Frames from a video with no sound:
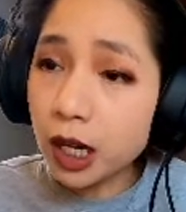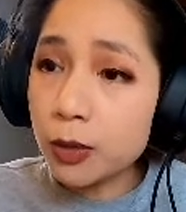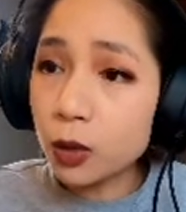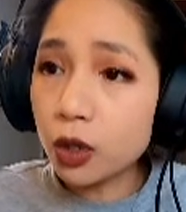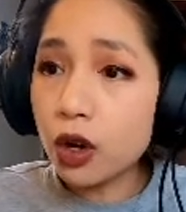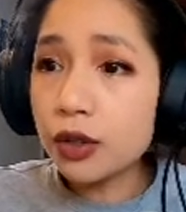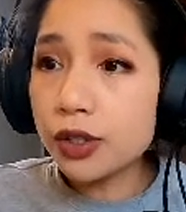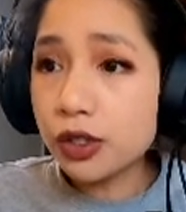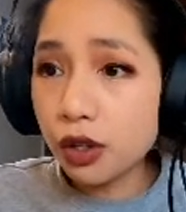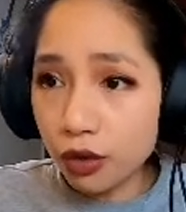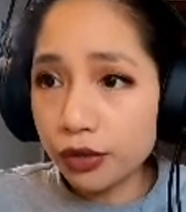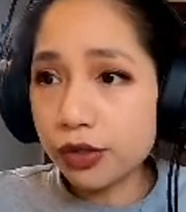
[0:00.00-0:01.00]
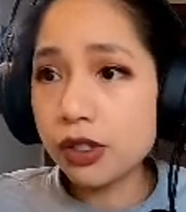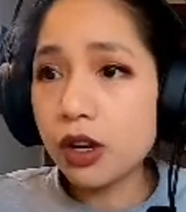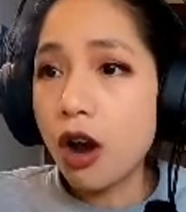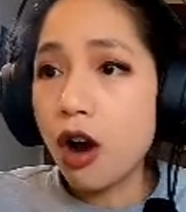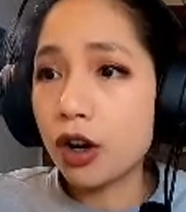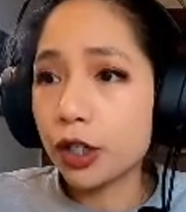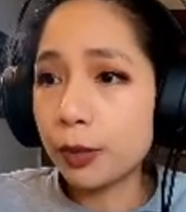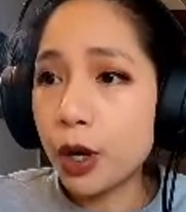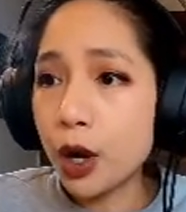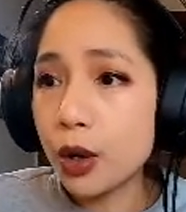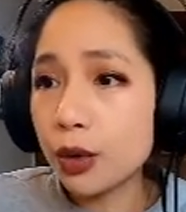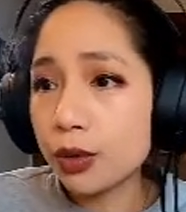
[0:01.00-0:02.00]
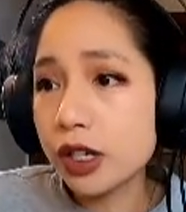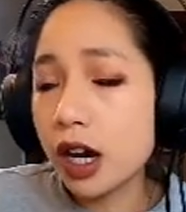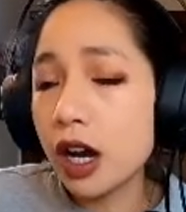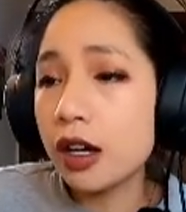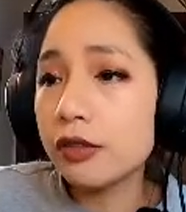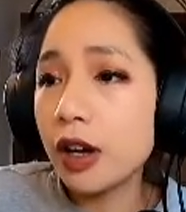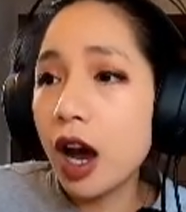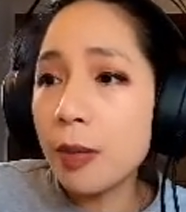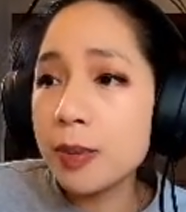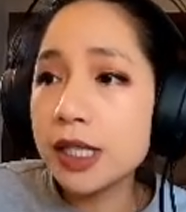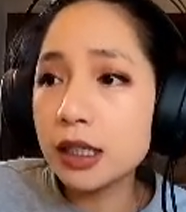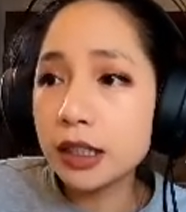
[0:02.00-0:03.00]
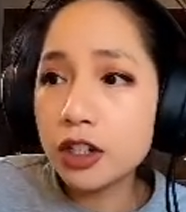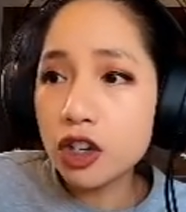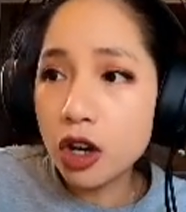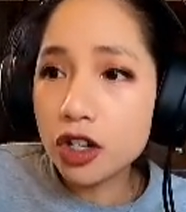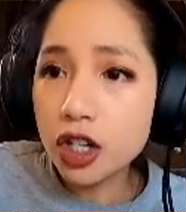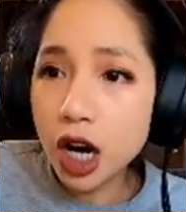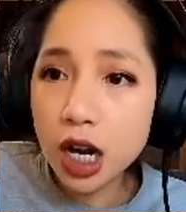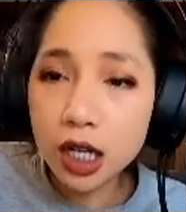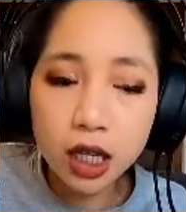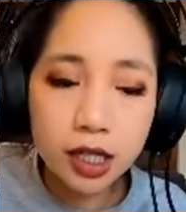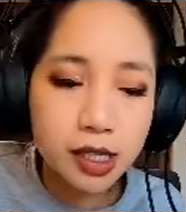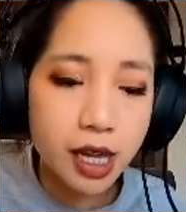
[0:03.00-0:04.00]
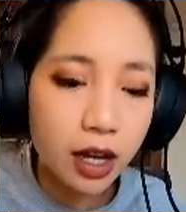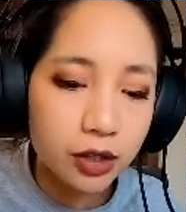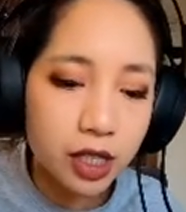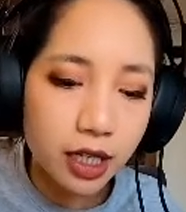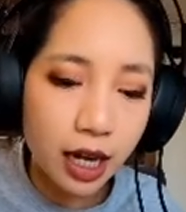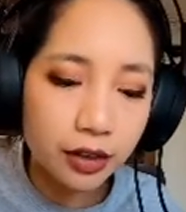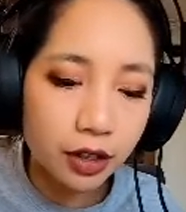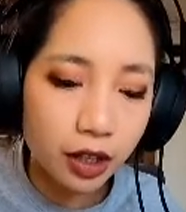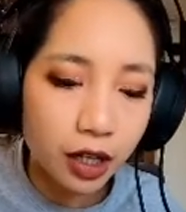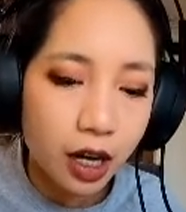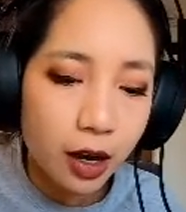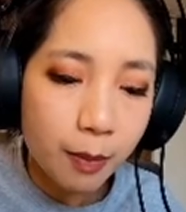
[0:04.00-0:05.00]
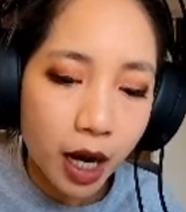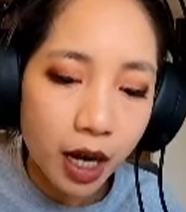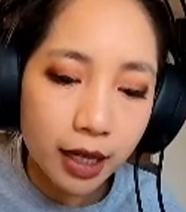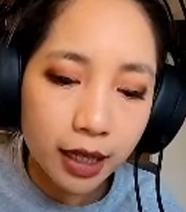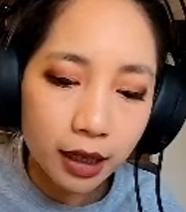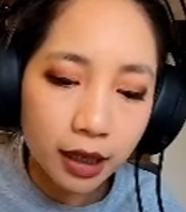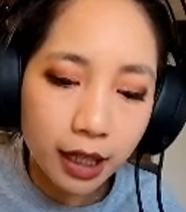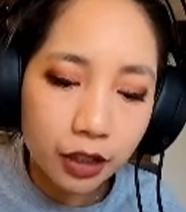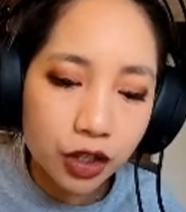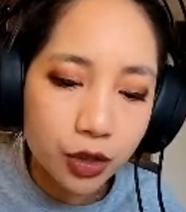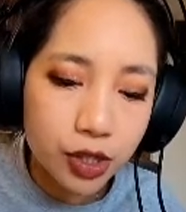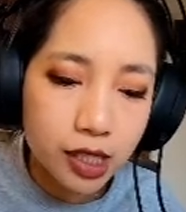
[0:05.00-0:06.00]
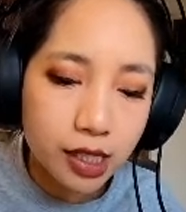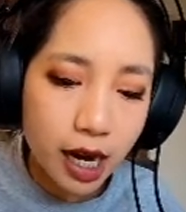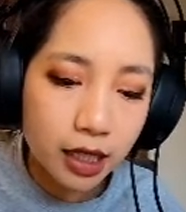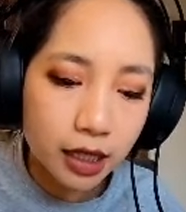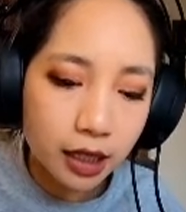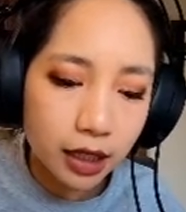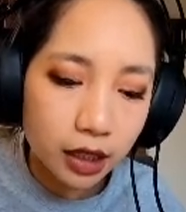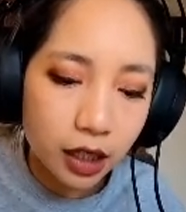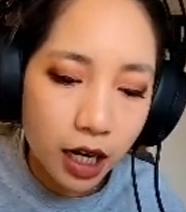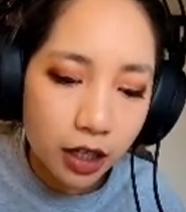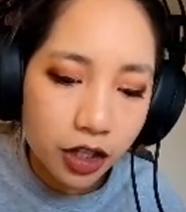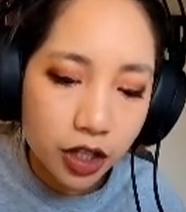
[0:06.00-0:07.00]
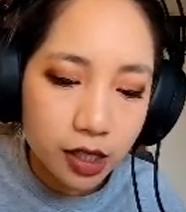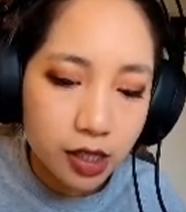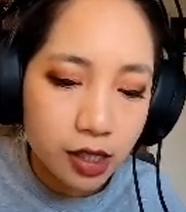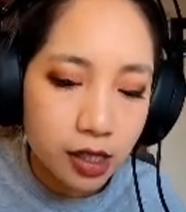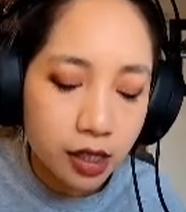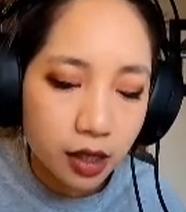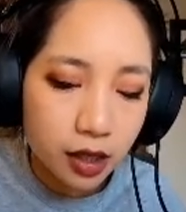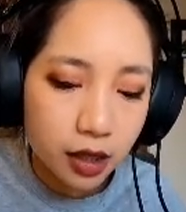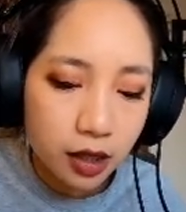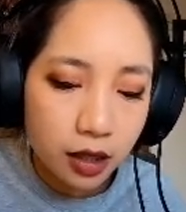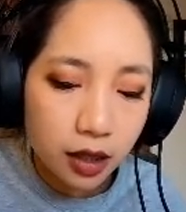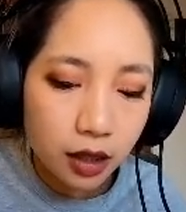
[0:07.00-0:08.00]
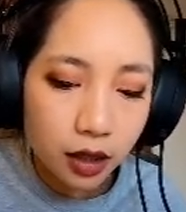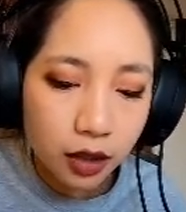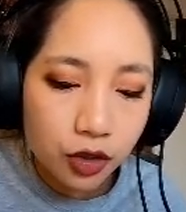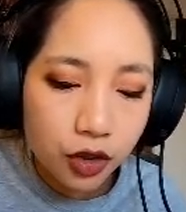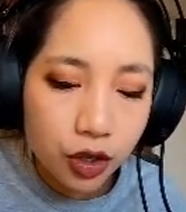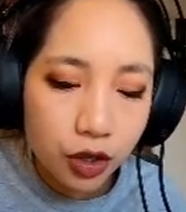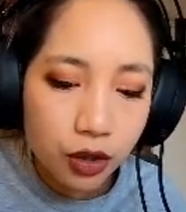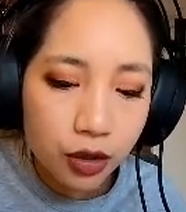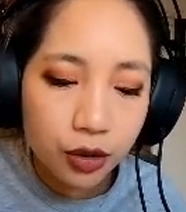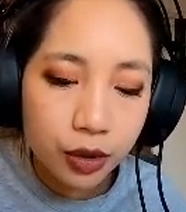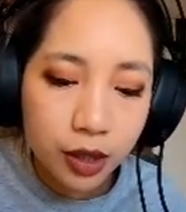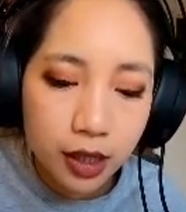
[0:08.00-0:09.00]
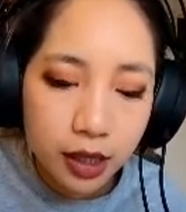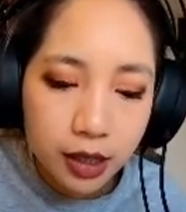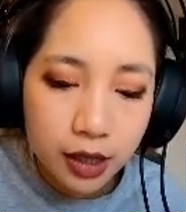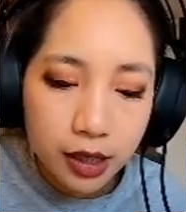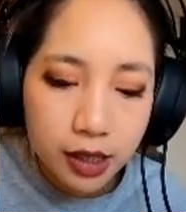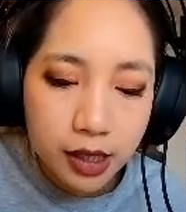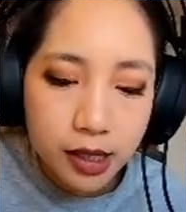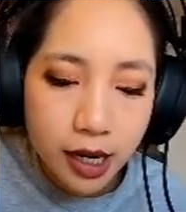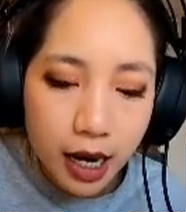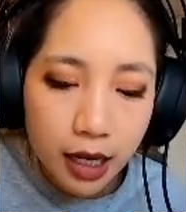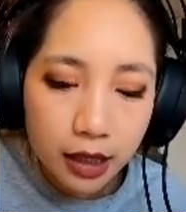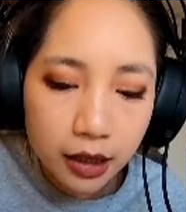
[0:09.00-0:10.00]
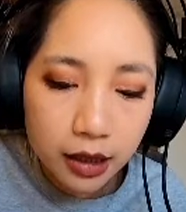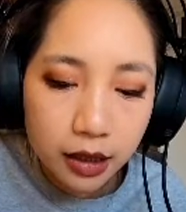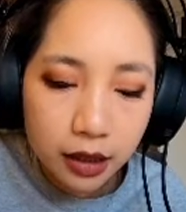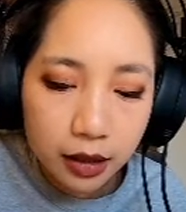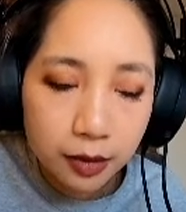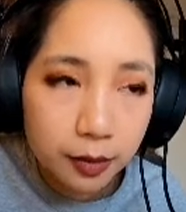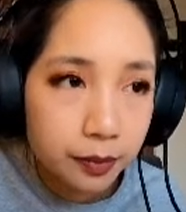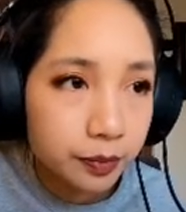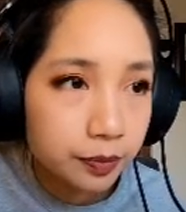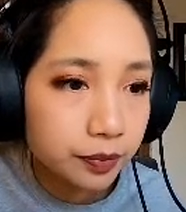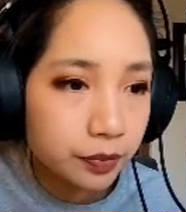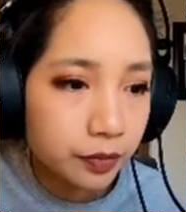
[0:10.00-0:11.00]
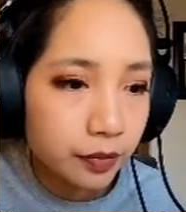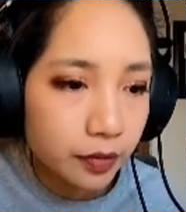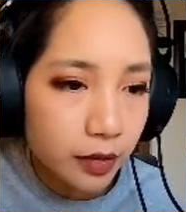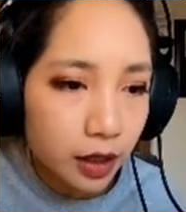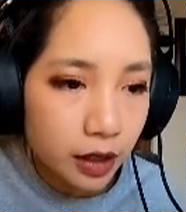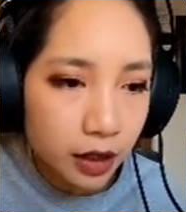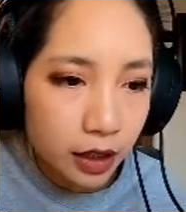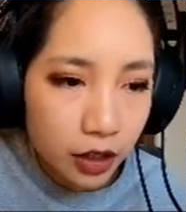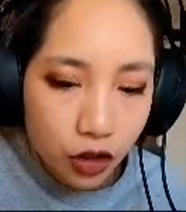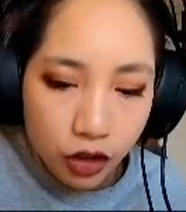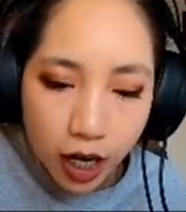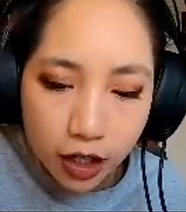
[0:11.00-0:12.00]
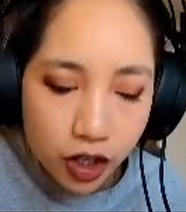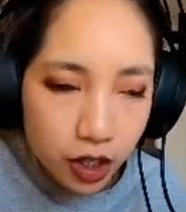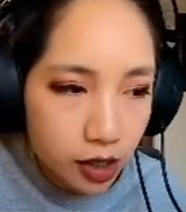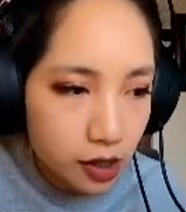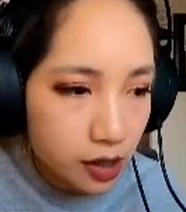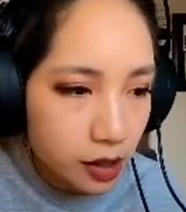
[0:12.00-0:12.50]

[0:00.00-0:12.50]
will call salts are composed of oppositely charged ions held together by electrostatic interactions. Electrostatic interactions.